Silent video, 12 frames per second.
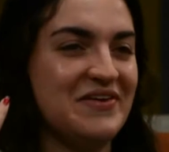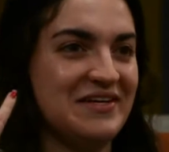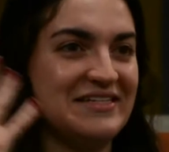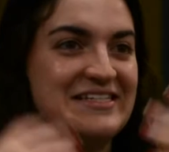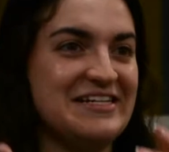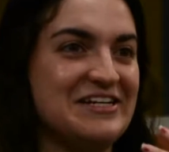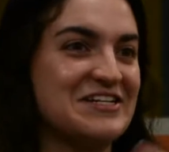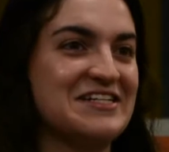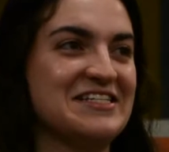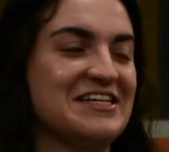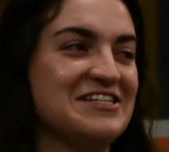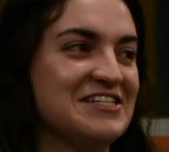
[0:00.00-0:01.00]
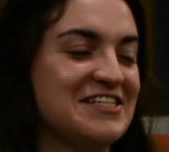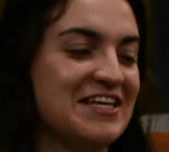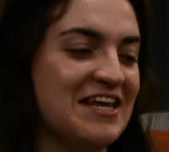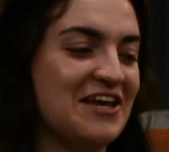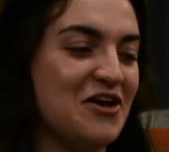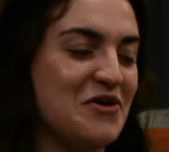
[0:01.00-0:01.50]
feeling tears and just
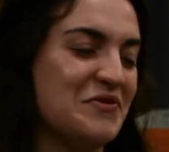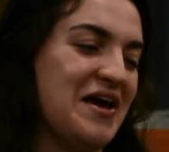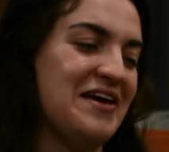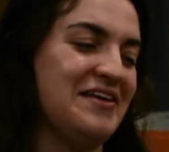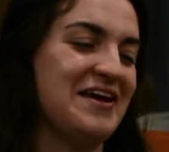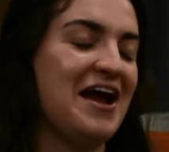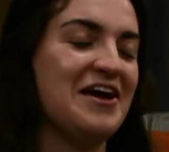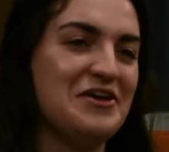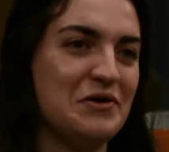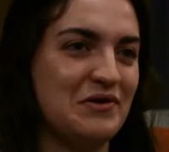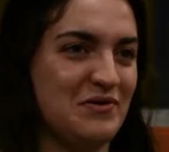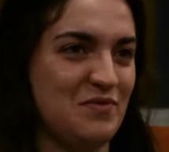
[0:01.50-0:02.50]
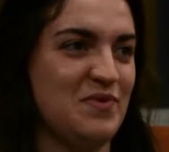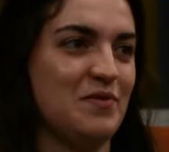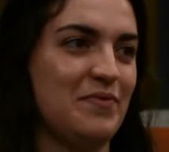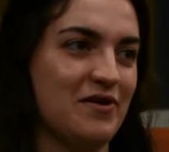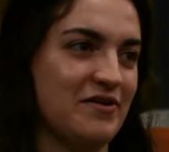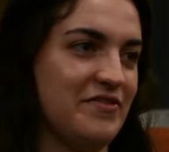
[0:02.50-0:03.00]
thinking, okay, like I know I want to be
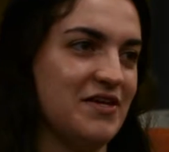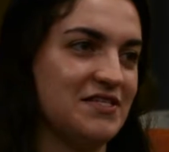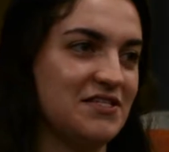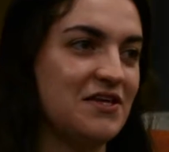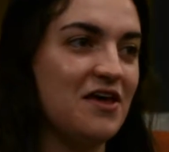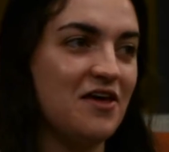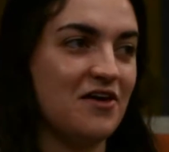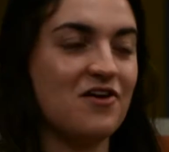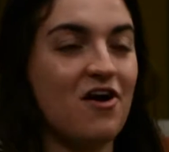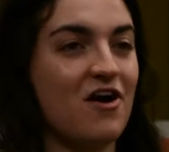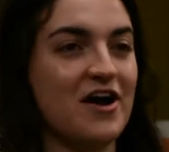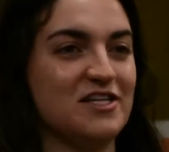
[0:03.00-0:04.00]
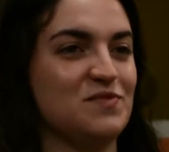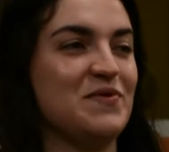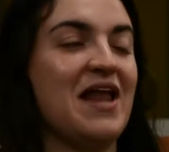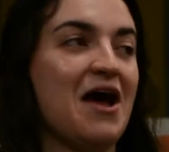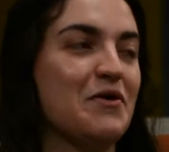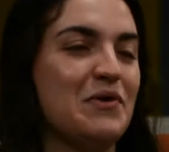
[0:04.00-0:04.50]
a part of this cause,
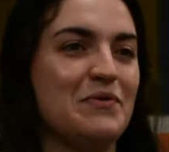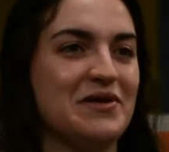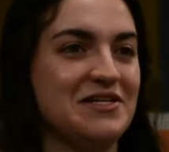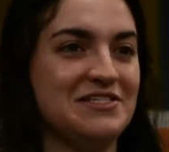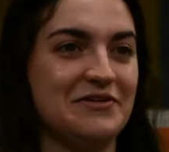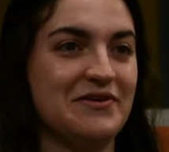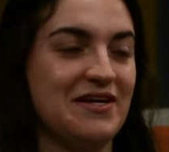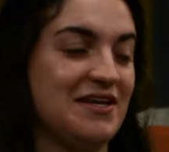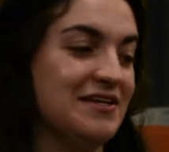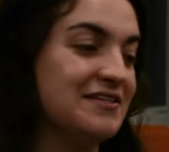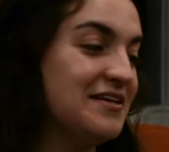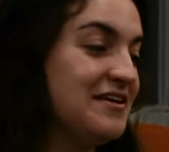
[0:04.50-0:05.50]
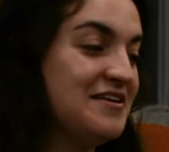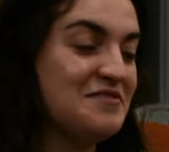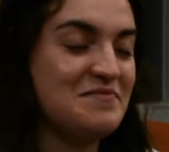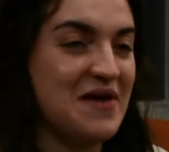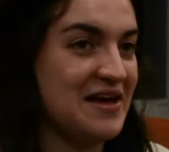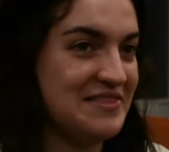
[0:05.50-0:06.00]
but how do I want to do it? And
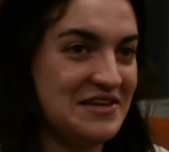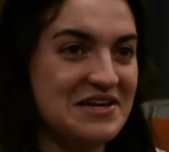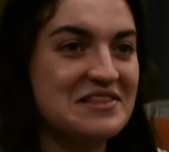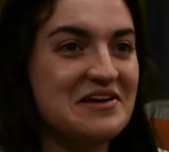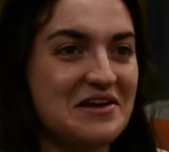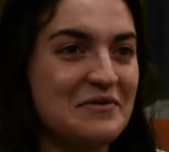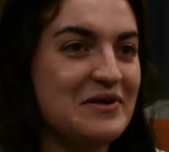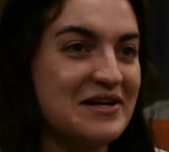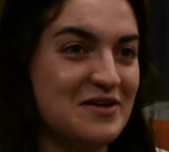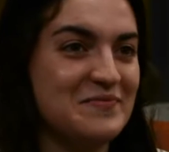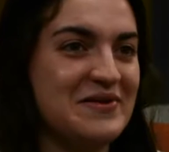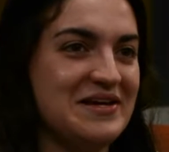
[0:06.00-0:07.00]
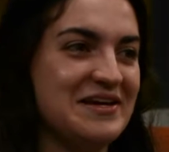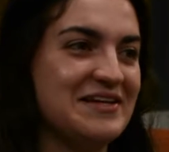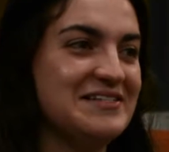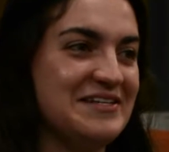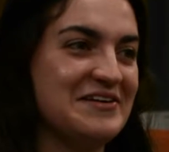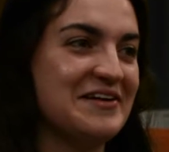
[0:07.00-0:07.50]
back then I thought I wanted to be a
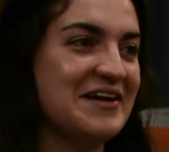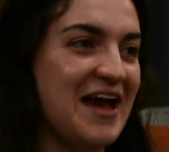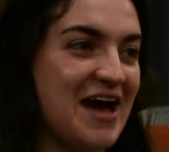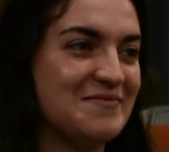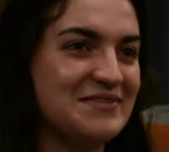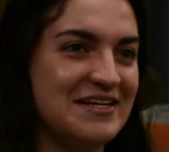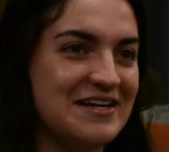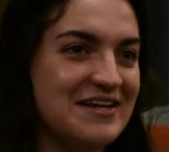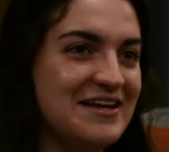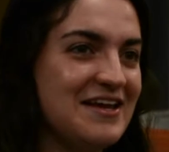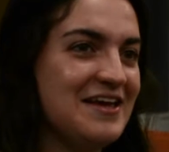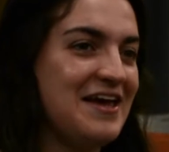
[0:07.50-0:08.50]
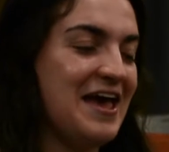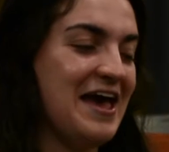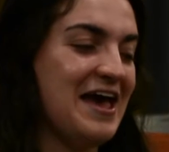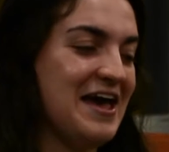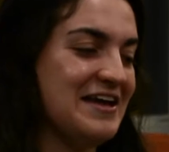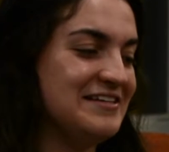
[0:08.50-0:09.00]
DR captain.
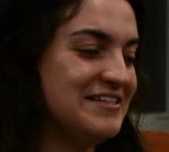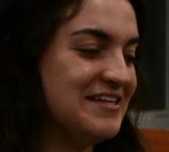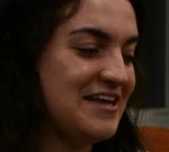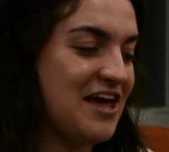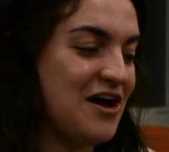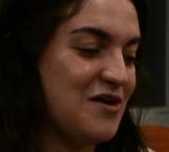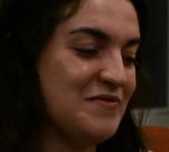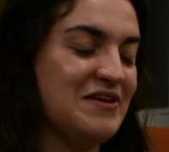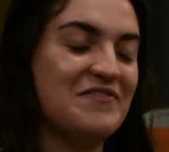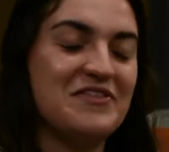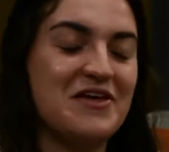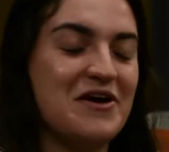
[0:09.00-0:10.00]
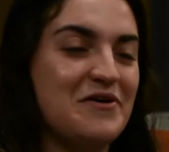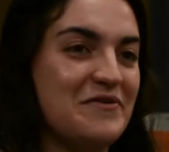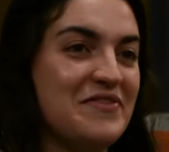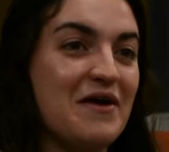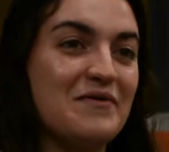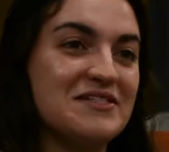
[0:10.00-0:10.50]
And um, even
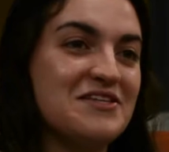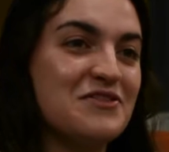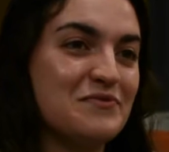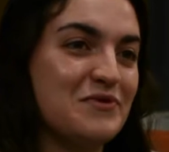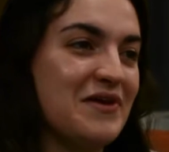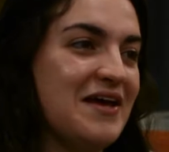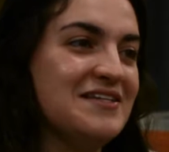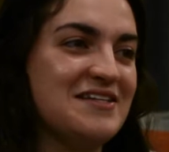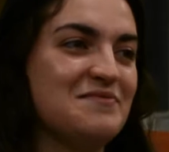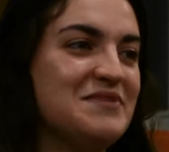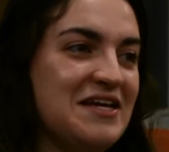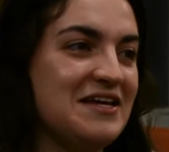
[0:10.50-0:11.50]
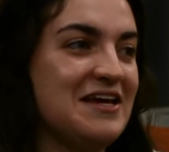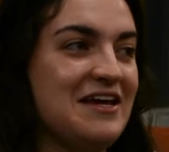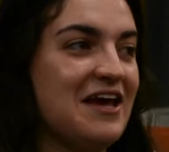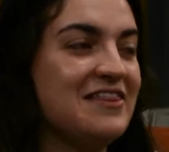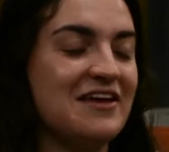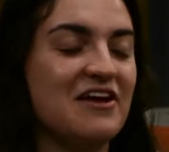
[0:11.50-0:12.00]
though that wasn't the route I ended up taking,
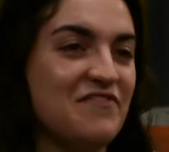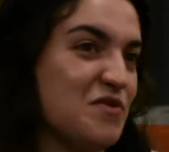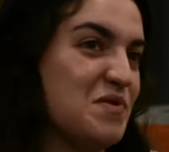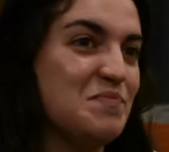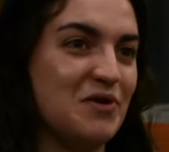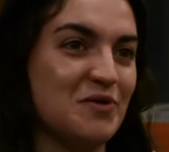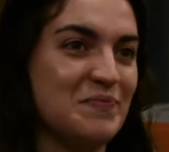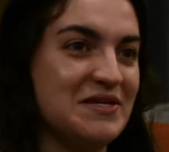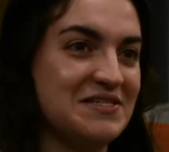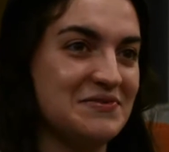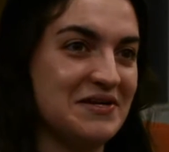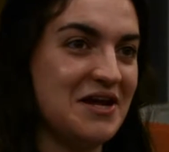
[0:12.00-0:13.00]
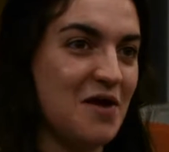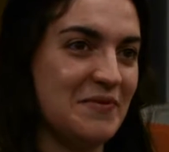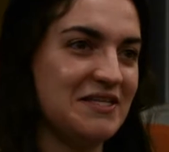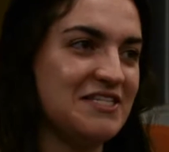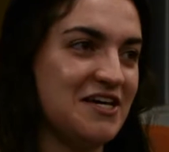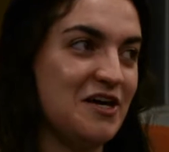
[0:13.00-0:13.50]
I think I found my purpose when
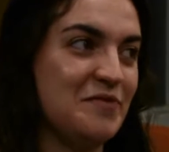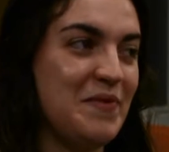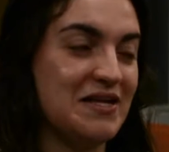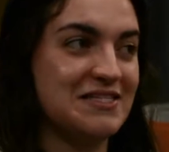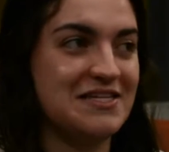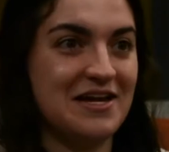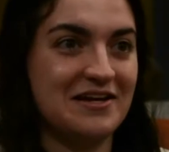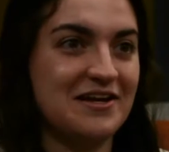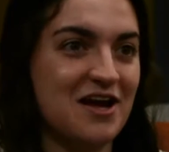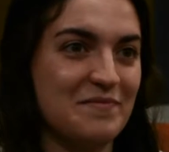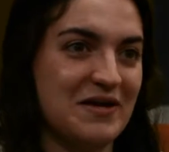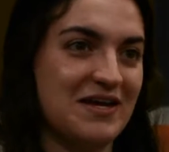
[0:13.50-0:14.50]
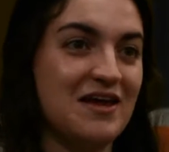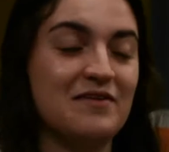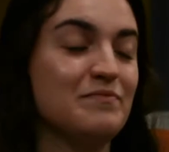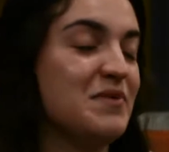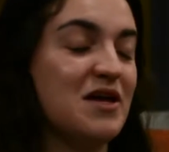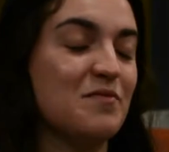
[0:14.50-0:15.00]
coming to Penn State and coming
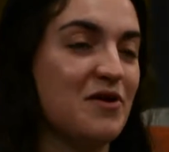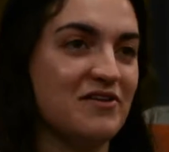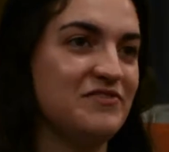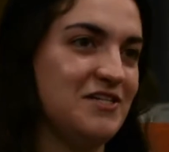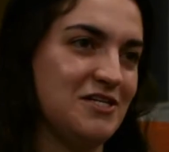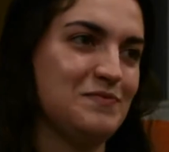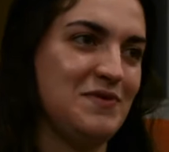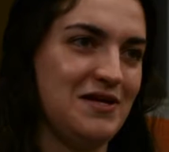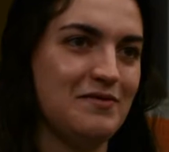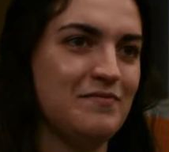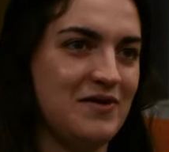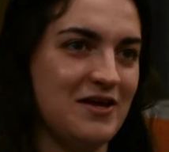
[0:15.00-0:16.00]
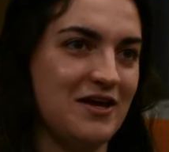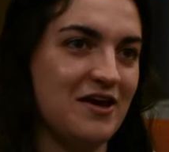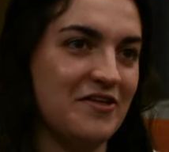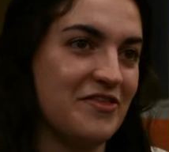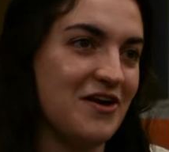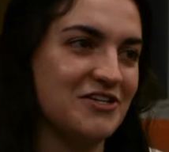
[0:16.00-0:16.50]
and being a part of DSP and being
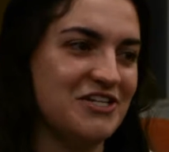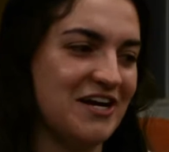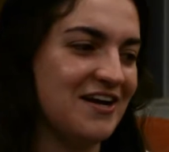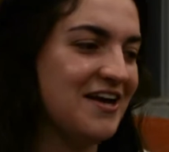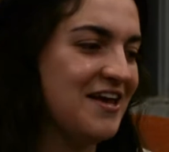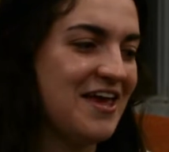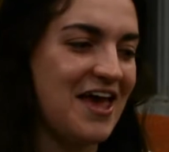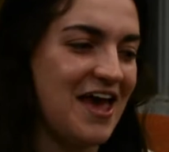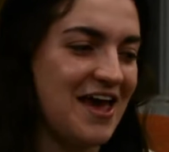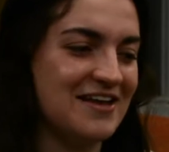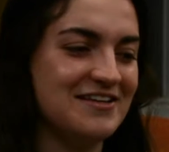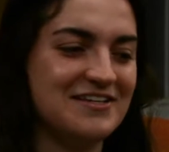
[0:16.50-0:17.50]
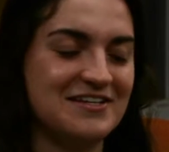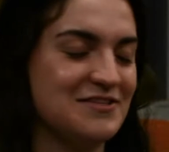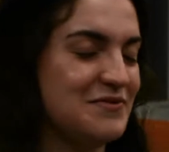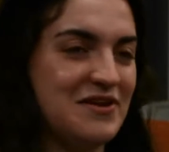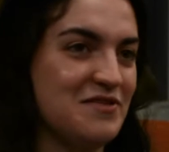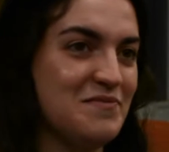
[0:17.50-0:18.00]
a thon chair. And it's
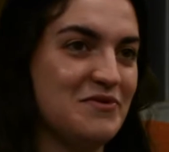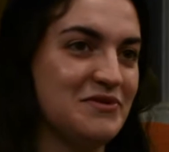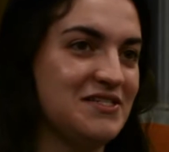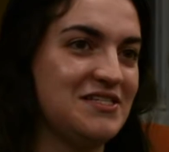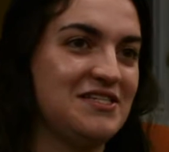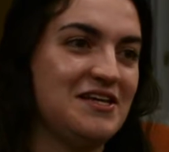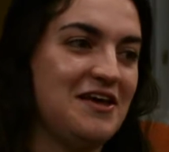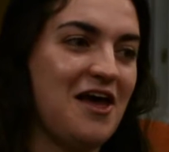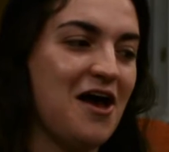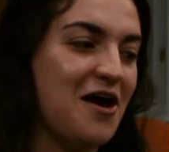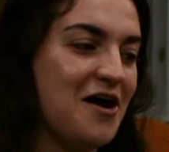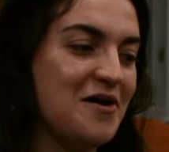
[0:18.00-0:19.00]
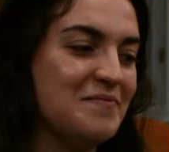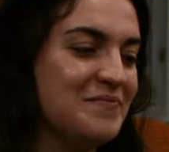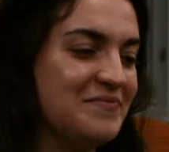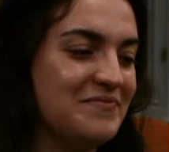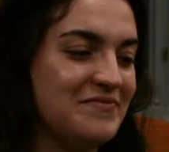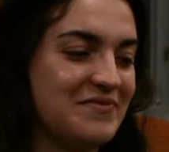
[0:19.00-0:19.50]
one of the most um,
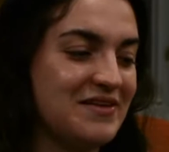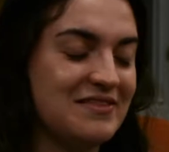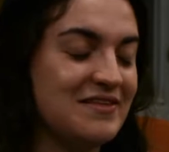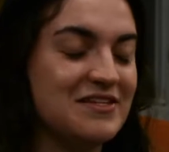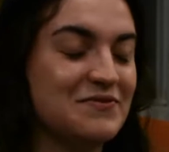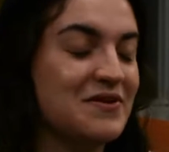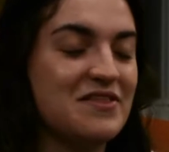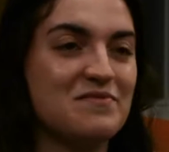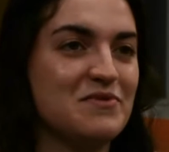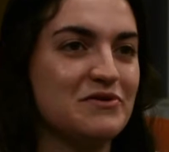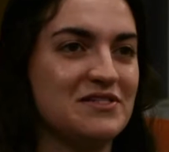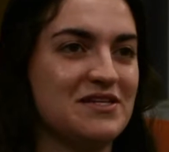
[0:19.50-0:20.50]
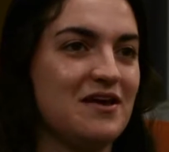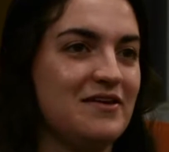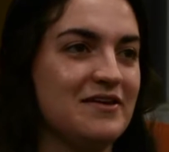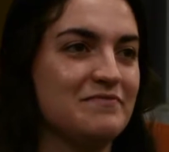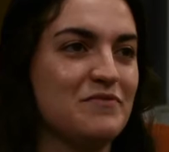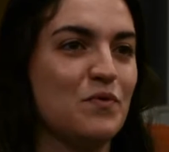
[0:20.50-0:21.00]
like it's one of the most
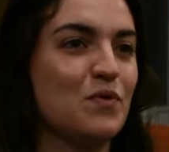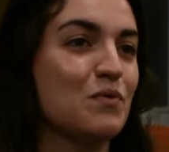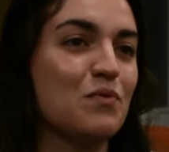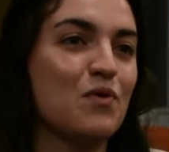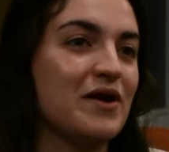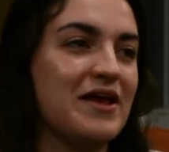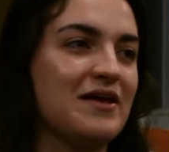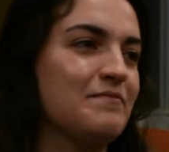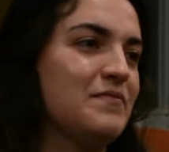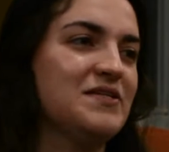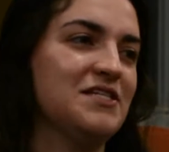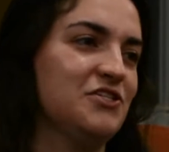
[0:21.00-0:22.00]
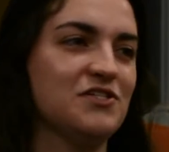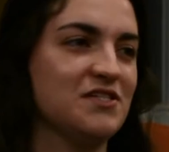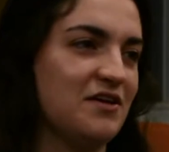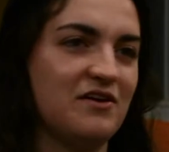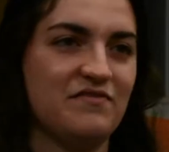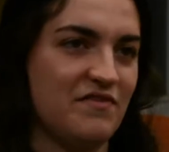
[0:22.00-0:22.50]
like rewarding positions
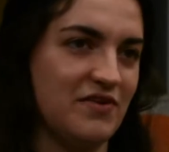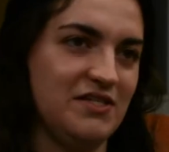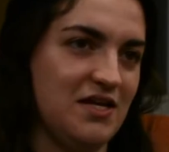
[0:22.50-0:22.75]
I could have ever